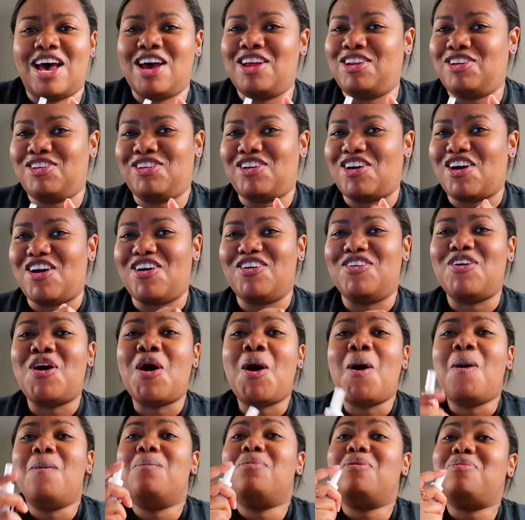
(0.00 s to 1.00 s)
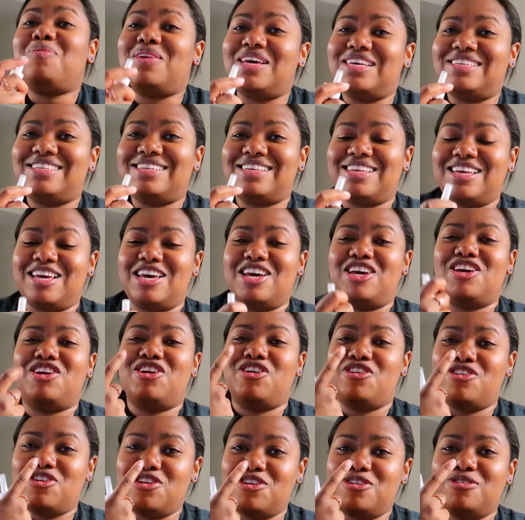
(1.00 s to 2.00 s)
I don't know. But basically,
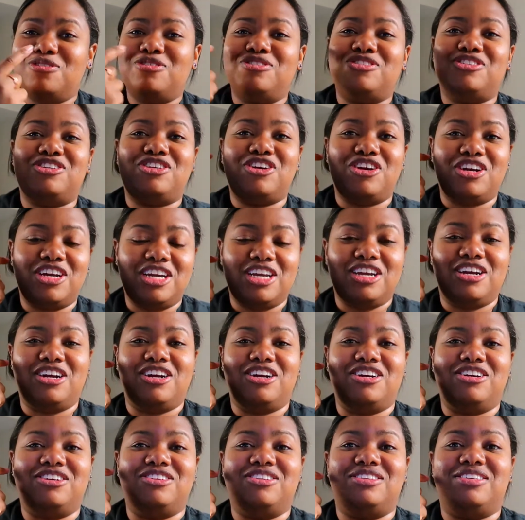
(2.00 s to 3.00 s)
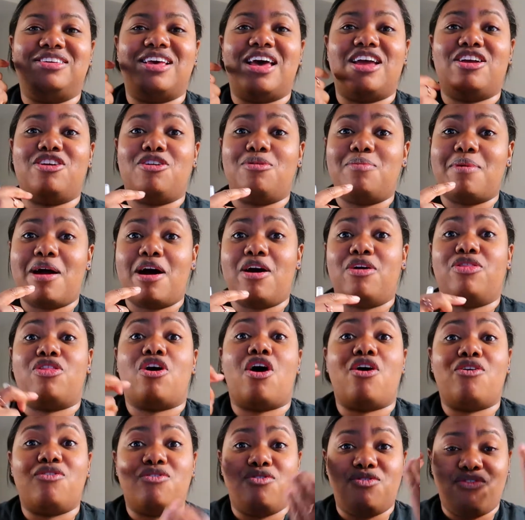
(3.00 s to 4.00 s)
your nose, your ears, and your mouth
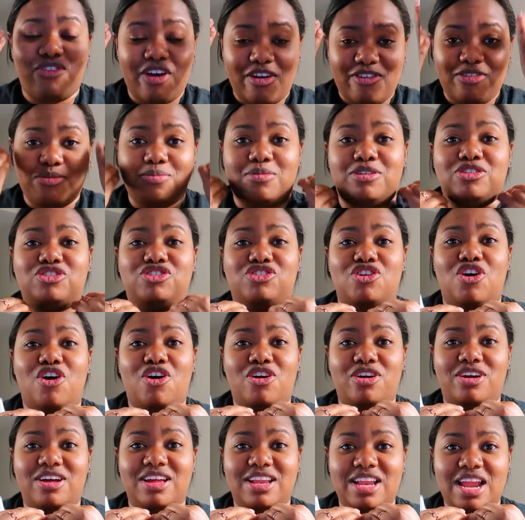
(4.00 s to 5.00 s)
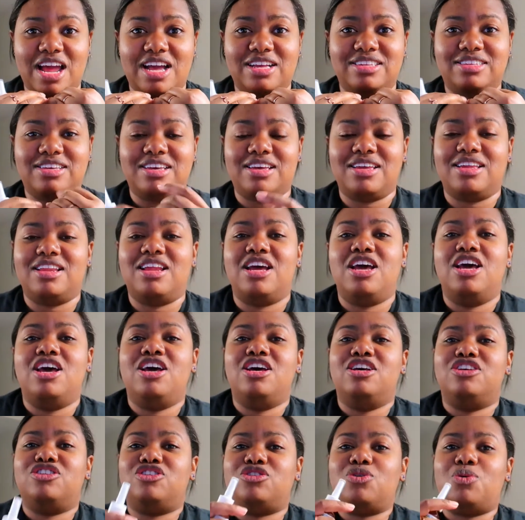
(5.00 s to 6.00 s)
are very much all connected.
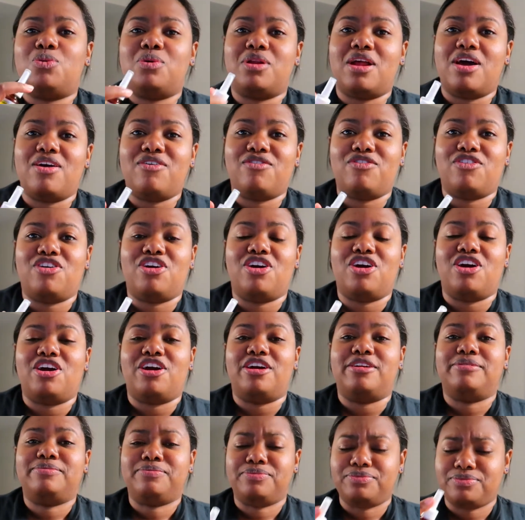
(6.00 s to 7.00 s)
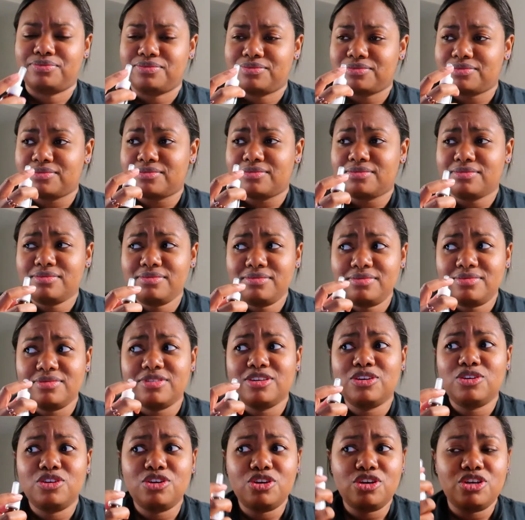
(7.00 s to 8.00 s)
So whatever
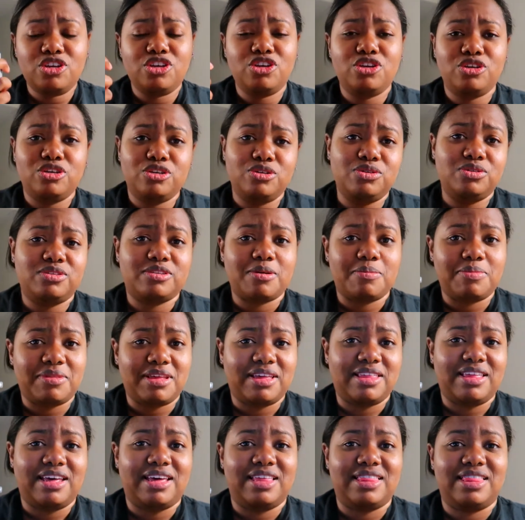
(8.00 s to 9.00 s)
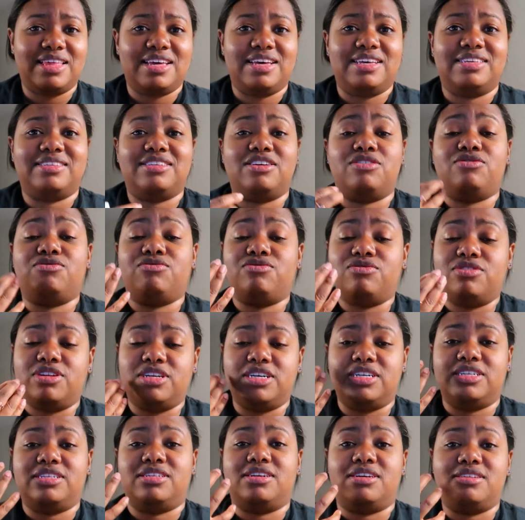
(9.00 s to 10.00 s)
you use something like this, it
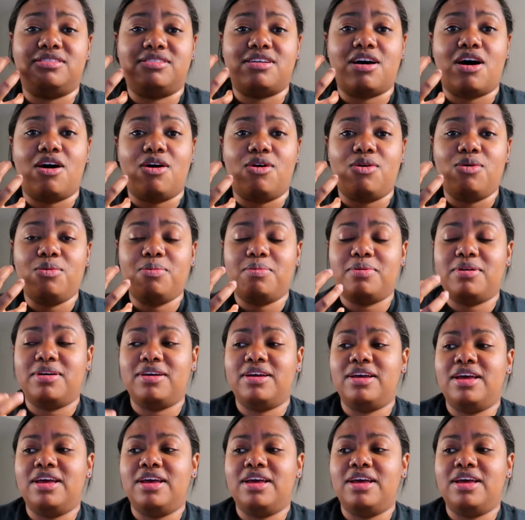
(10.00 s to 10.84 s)
really does help.